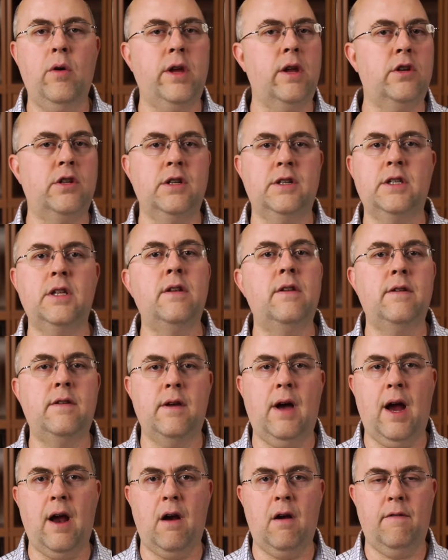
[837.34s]
just a
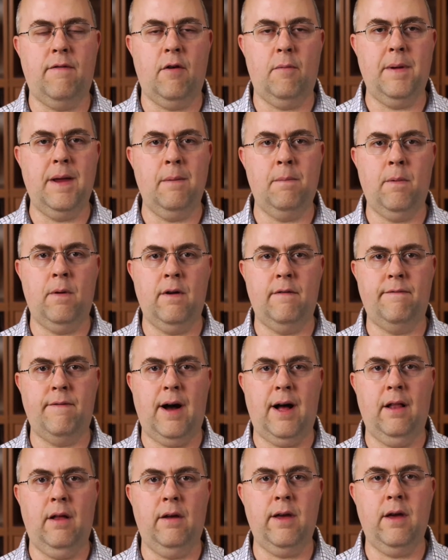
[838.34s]
desire for people to
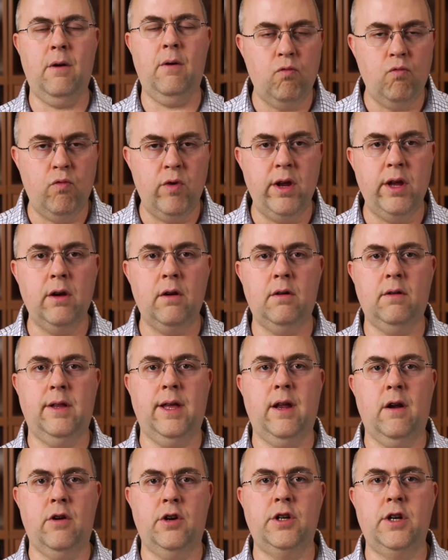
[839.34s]
follow you. Real
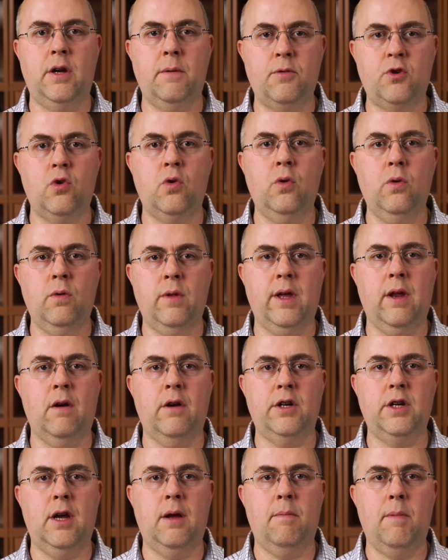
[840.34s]
leadership, true
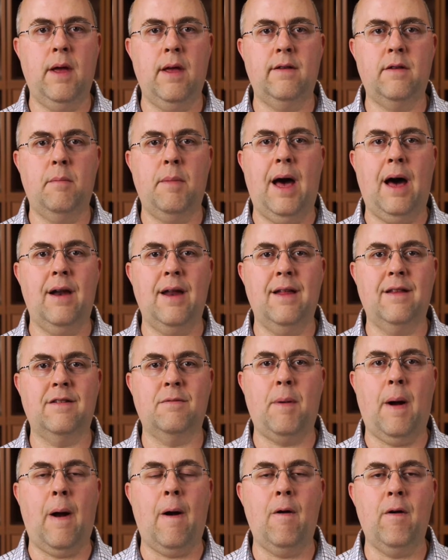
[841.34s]
leadership, is about
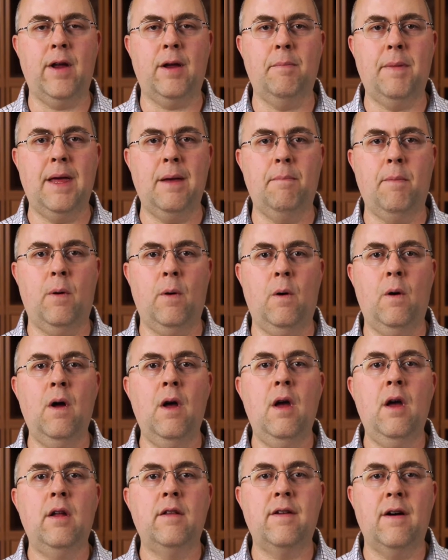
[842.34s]
inspiring people
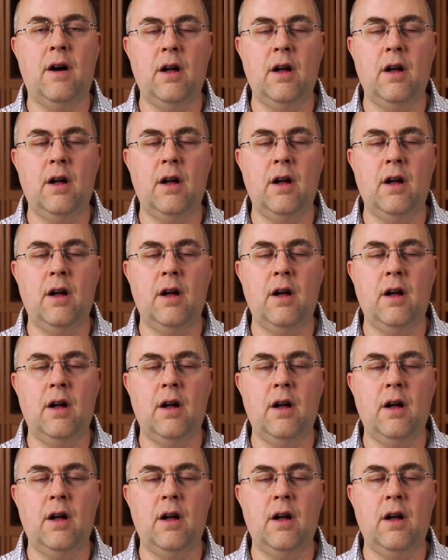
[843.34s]
to